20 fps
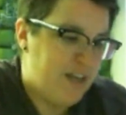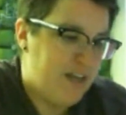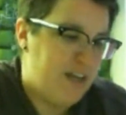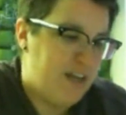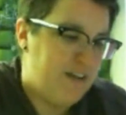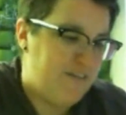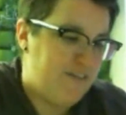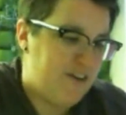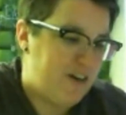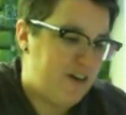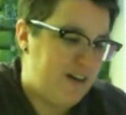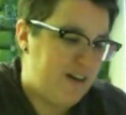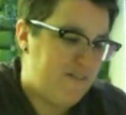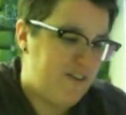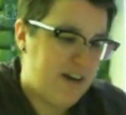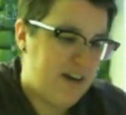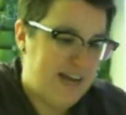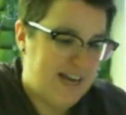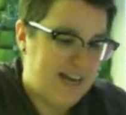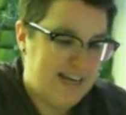If
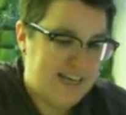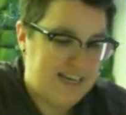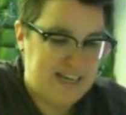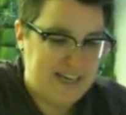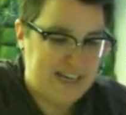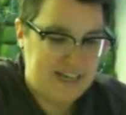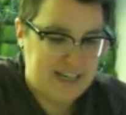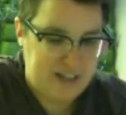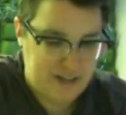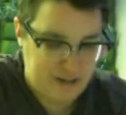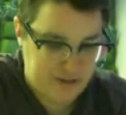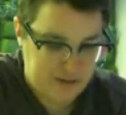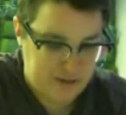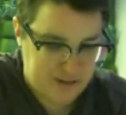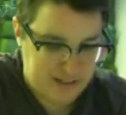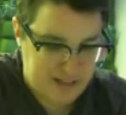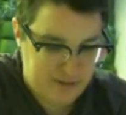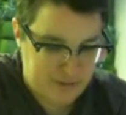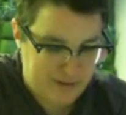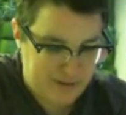you're not geeky and you don't
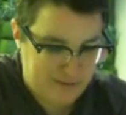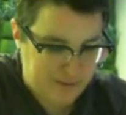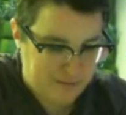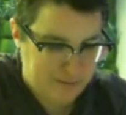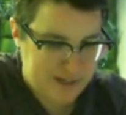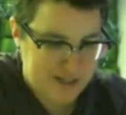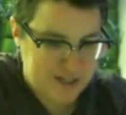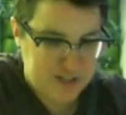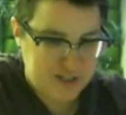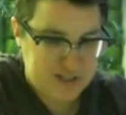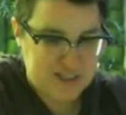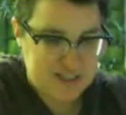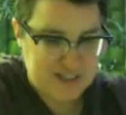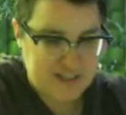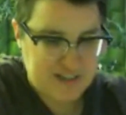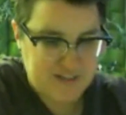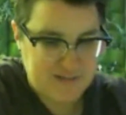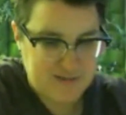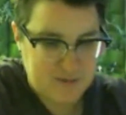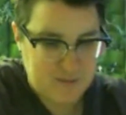like Reformation
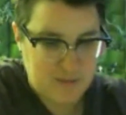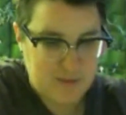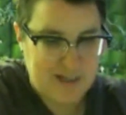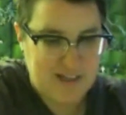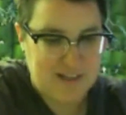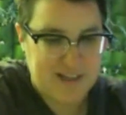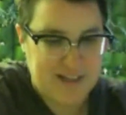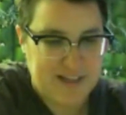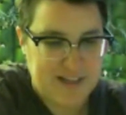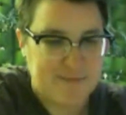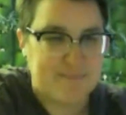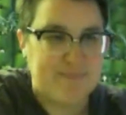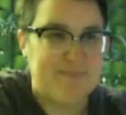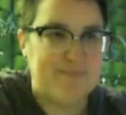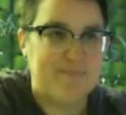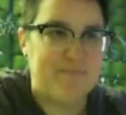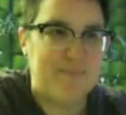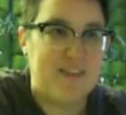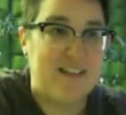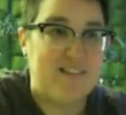stuff, well, then
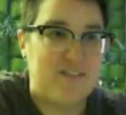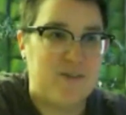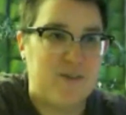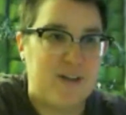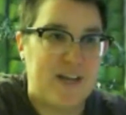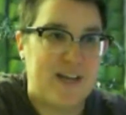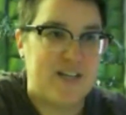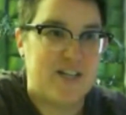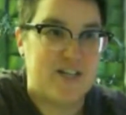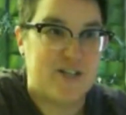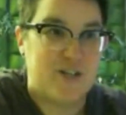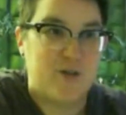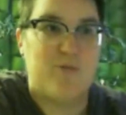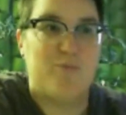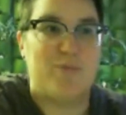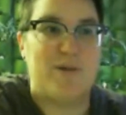that's okay too.